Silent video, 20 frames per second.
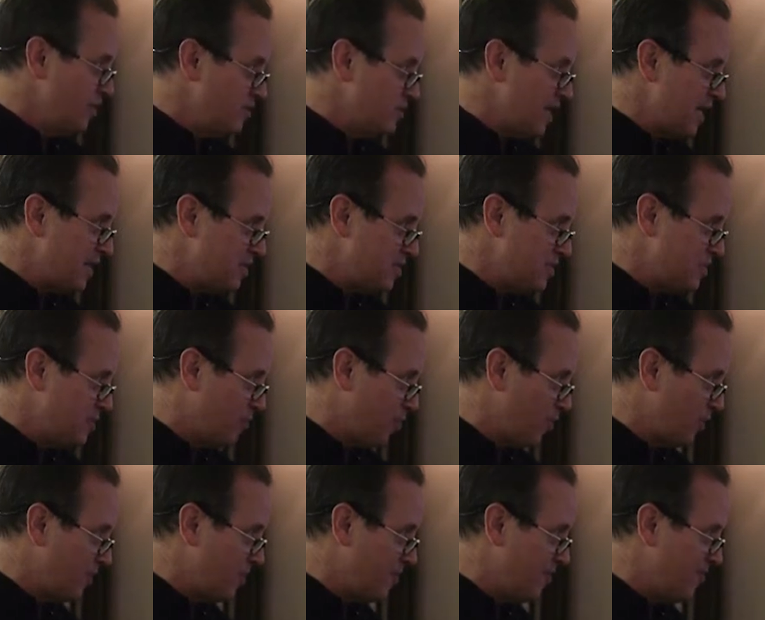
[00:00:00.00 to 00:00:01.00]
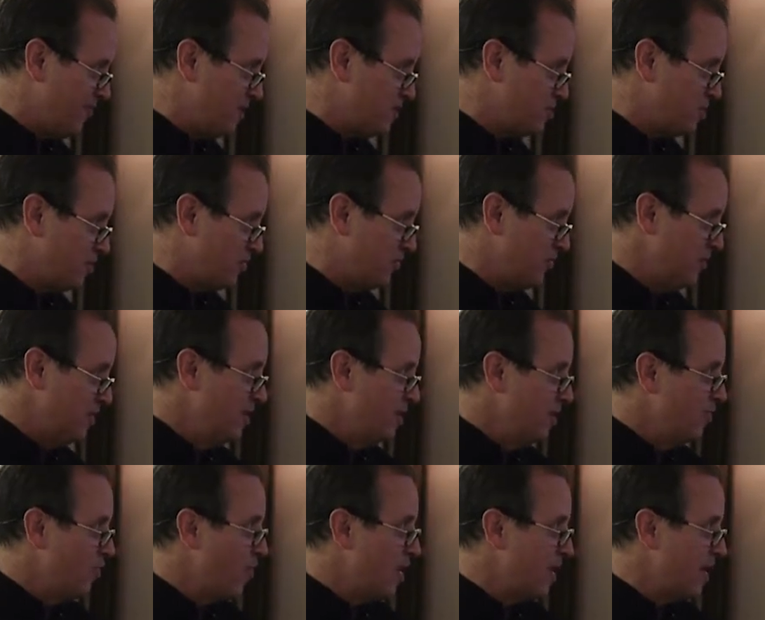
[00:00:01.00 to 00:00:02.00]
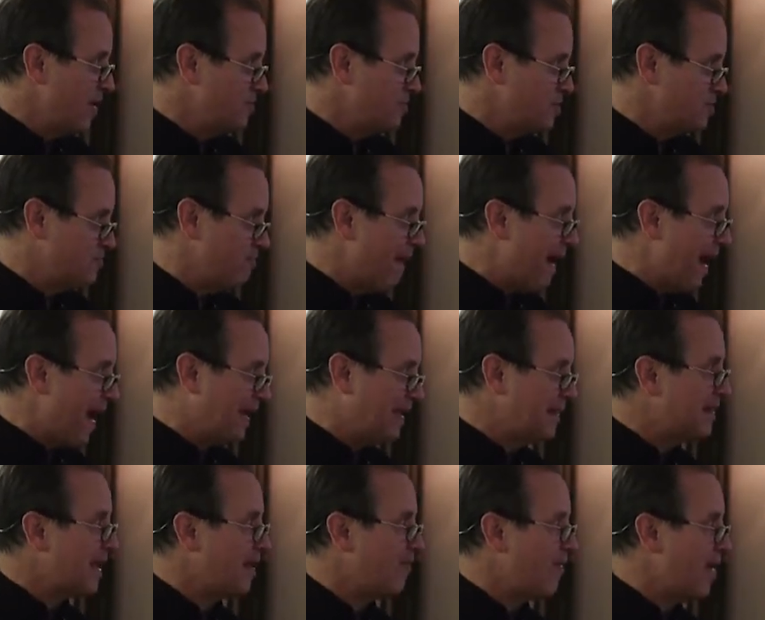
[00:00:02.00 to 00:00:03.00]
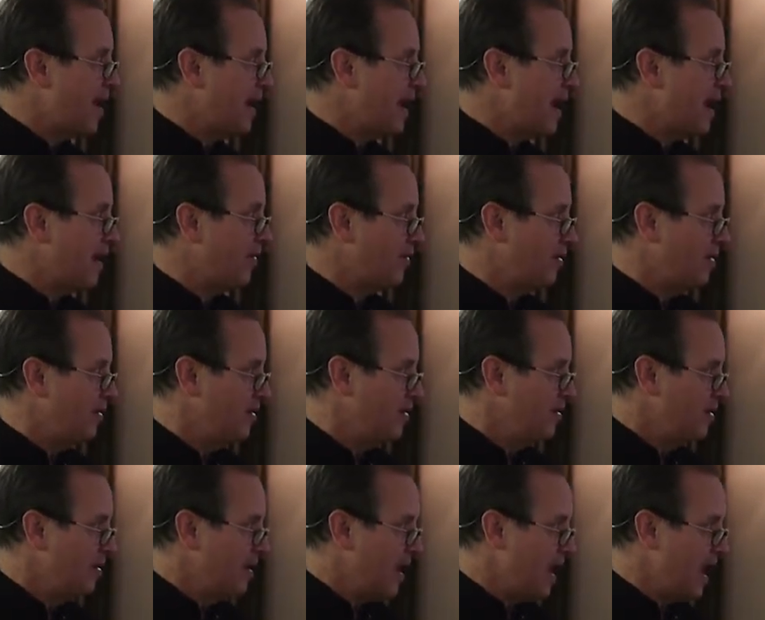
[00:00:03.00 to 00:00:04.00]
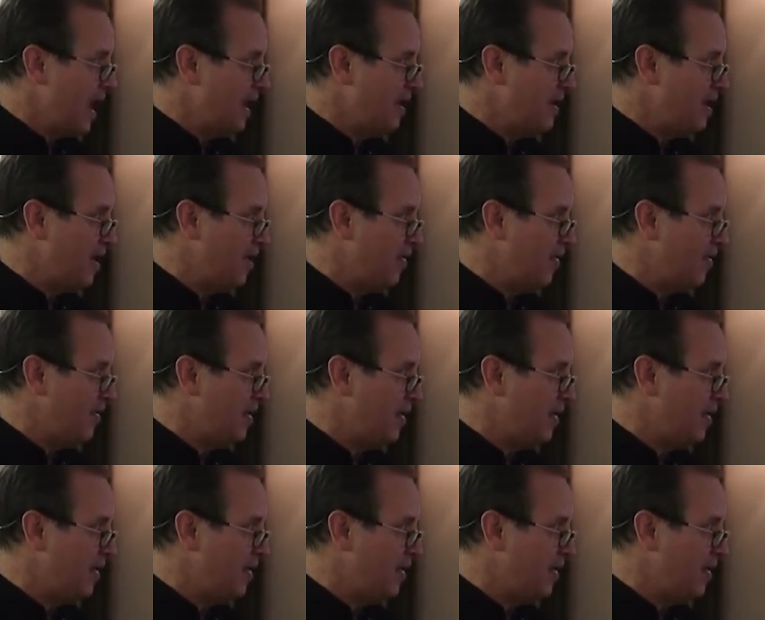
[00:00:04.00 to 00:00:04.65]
We use that to support the provisional. We wound up just backing that right out, adding